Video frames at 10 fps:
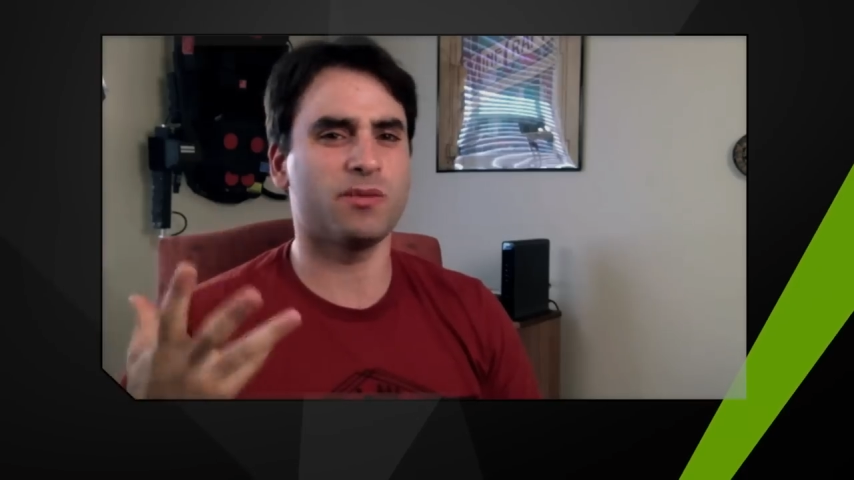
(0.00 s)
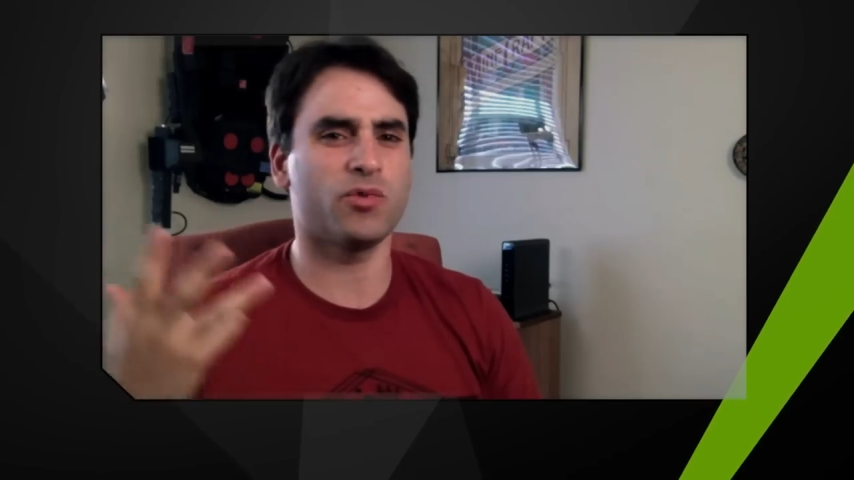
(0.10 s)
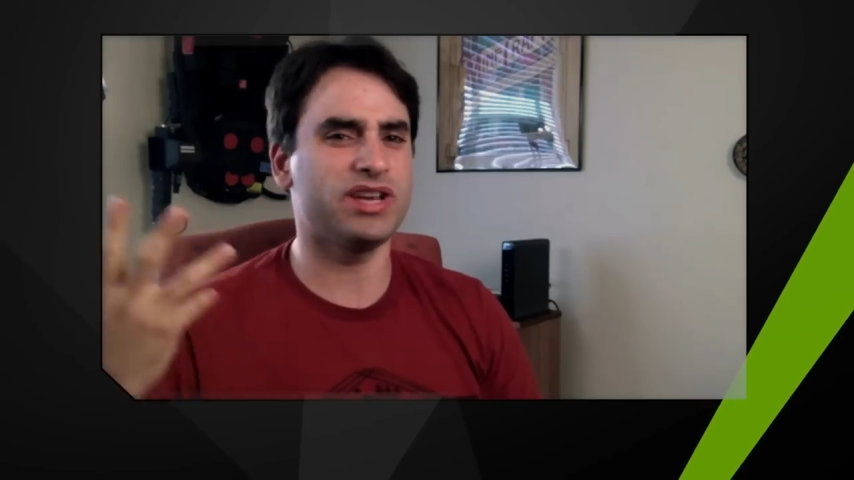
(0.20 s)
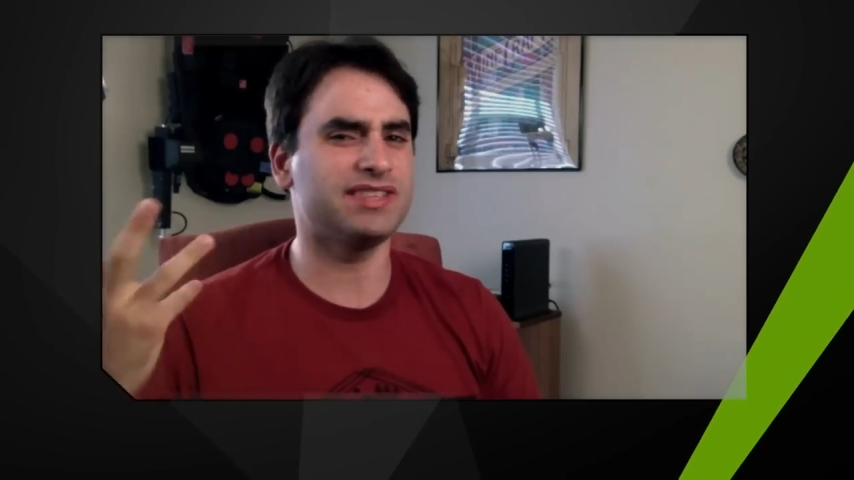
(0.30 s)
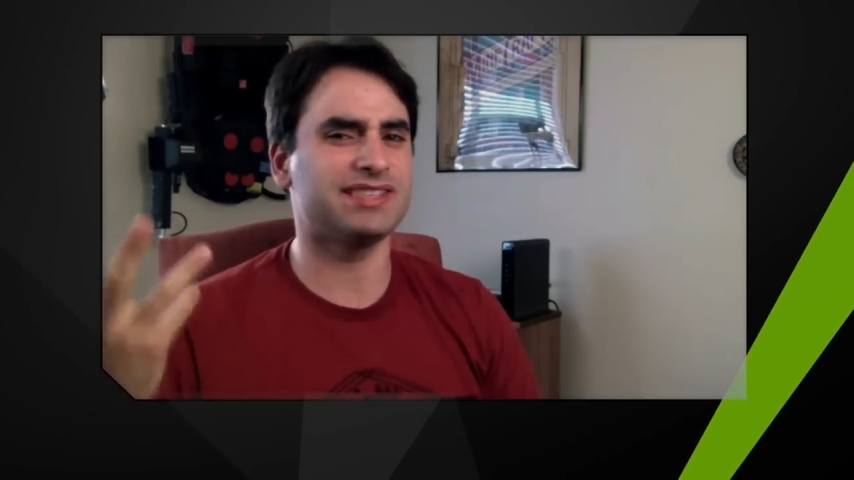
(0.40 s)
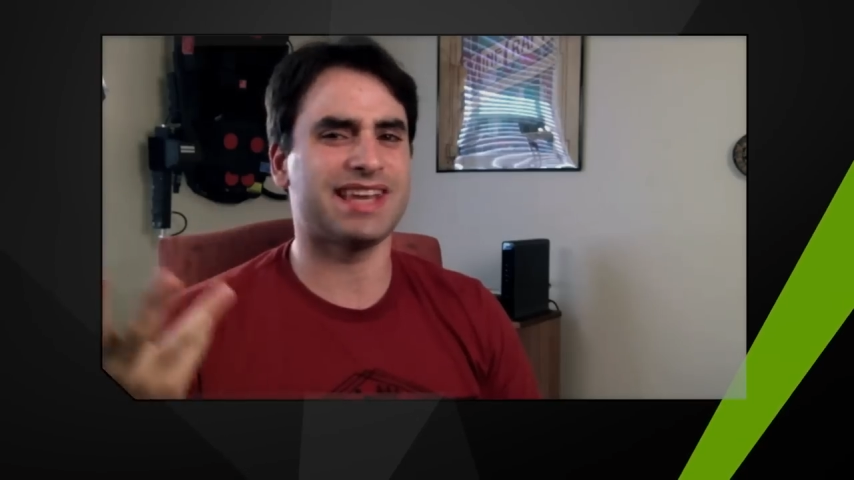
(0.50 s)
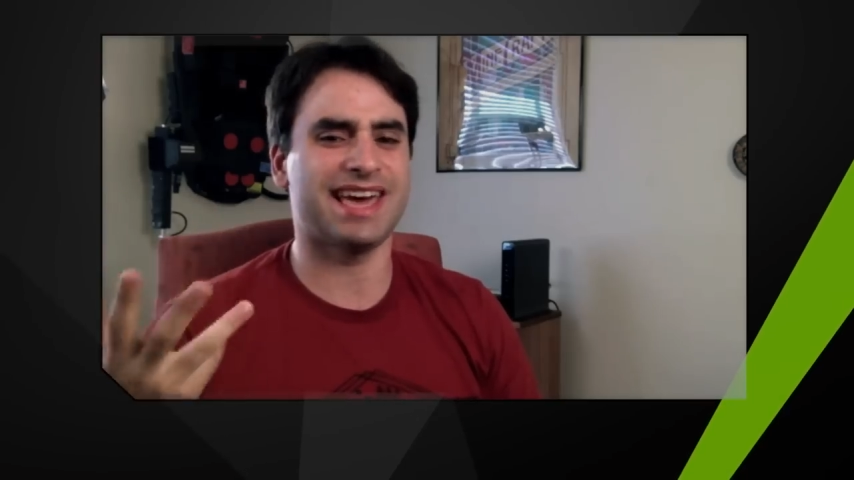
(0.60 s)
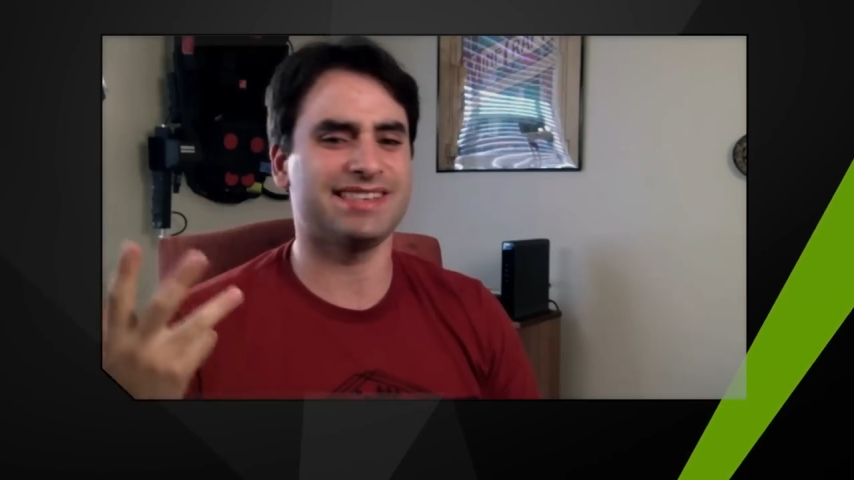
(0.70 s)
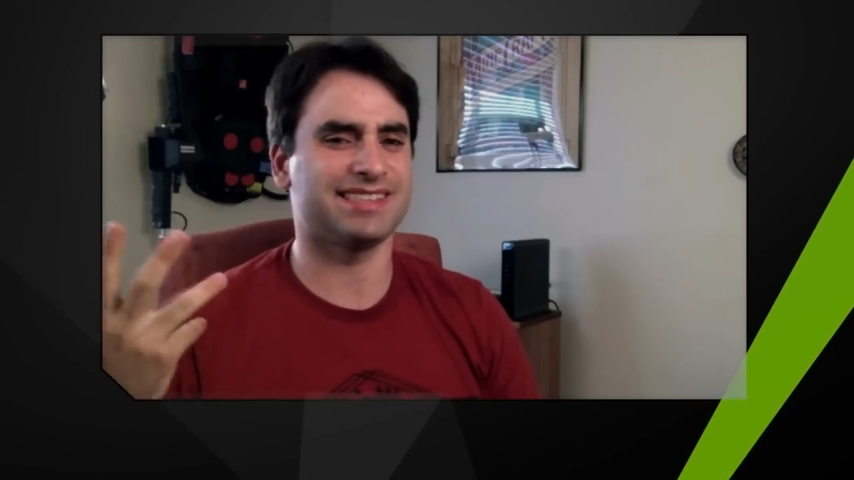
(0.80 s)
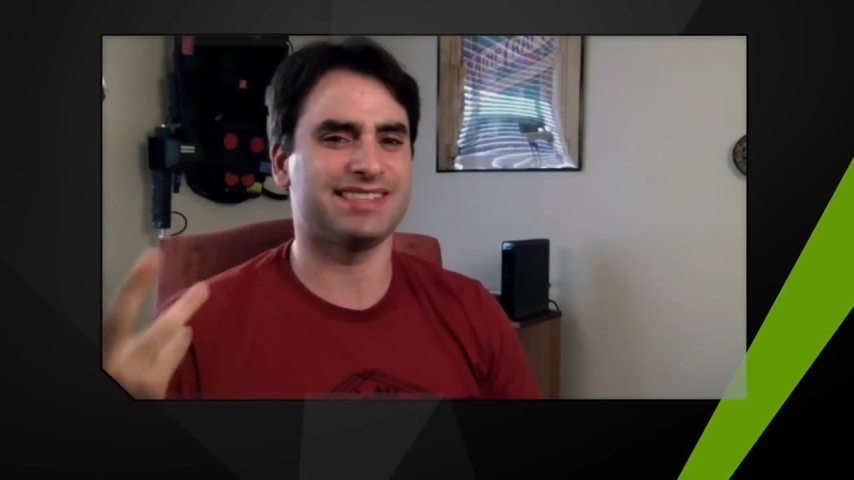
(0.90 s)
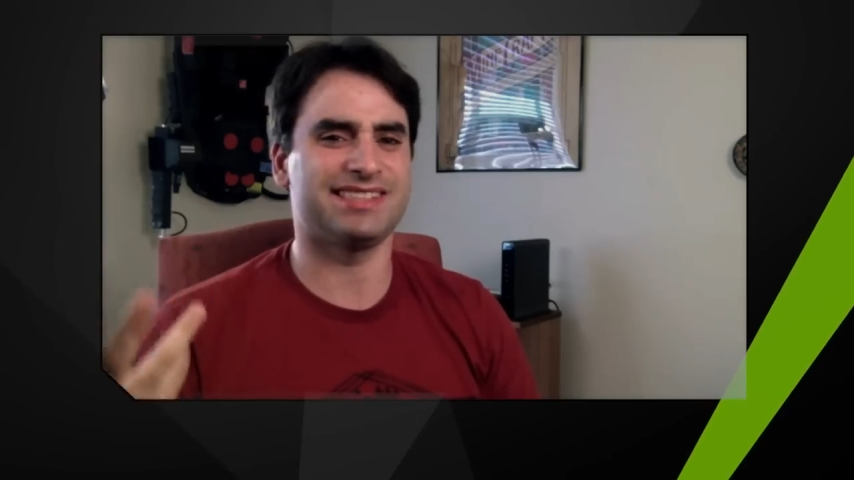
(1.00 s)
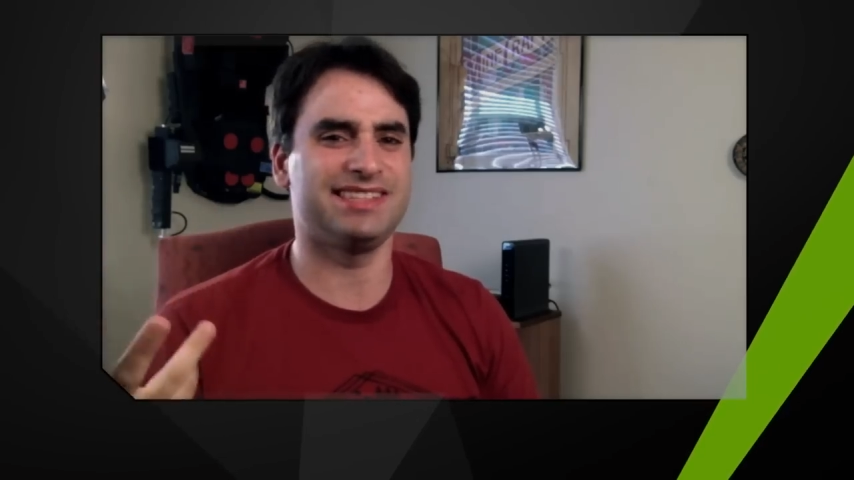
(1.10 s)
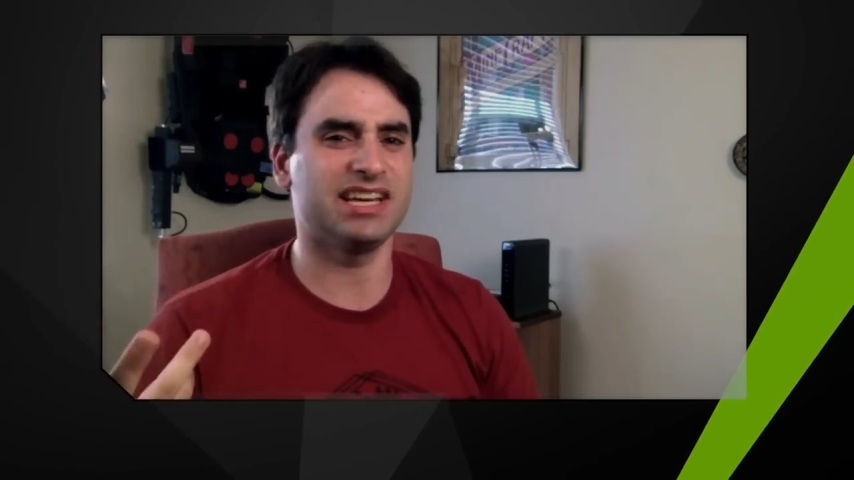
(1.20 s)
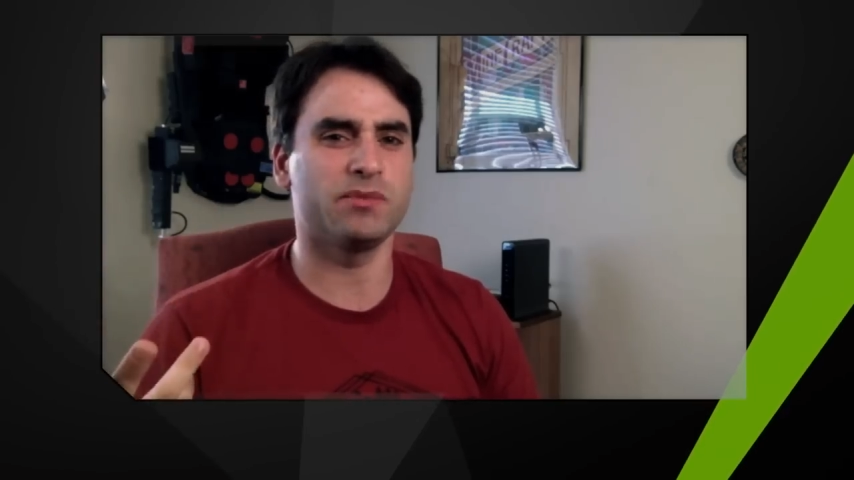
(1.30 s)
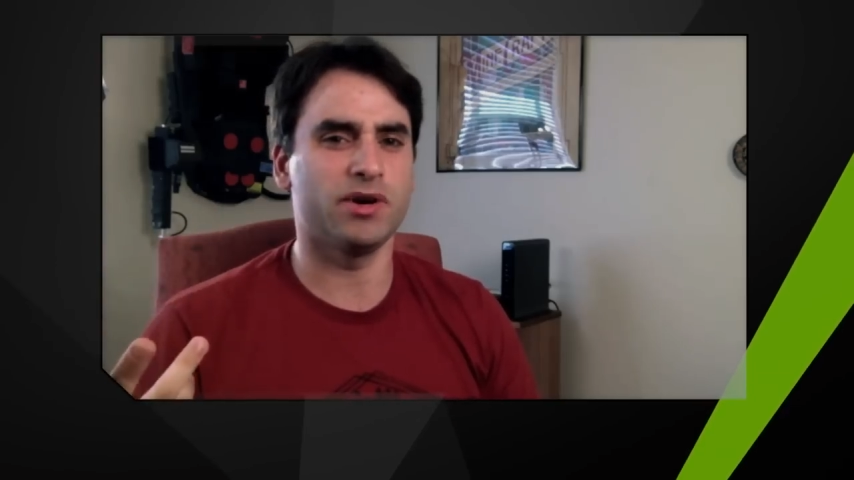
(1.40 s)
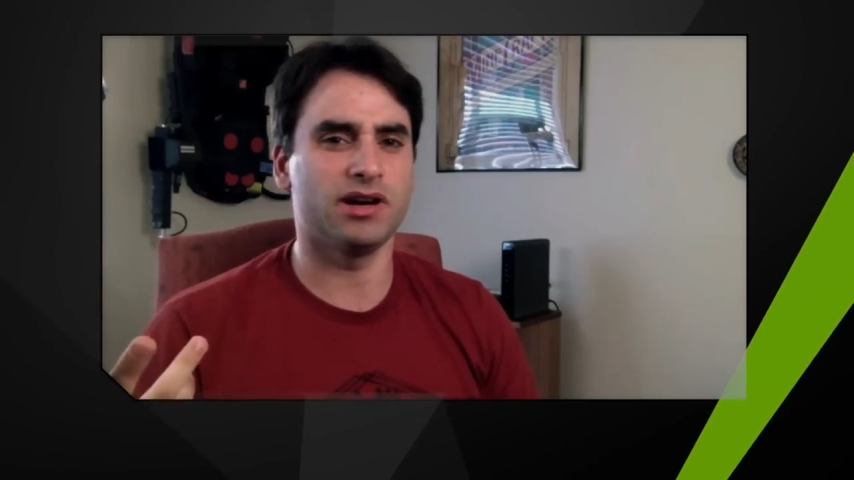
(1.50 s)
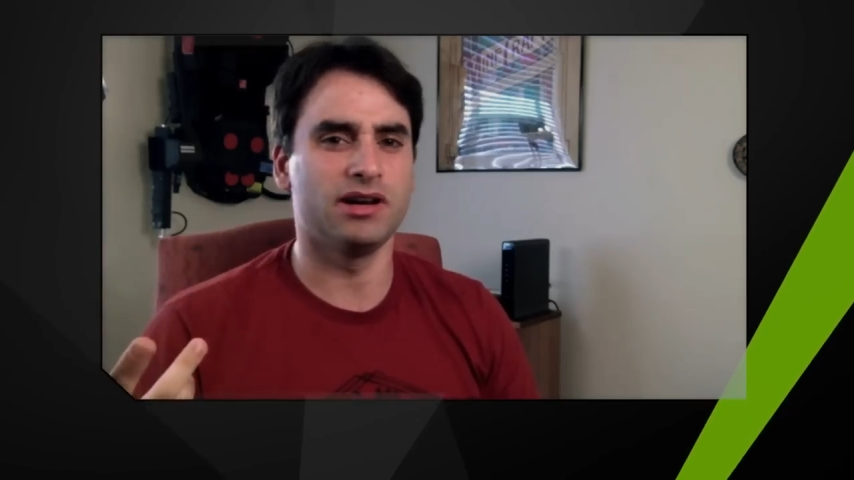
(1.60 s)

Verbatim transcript: reason, has a stigma.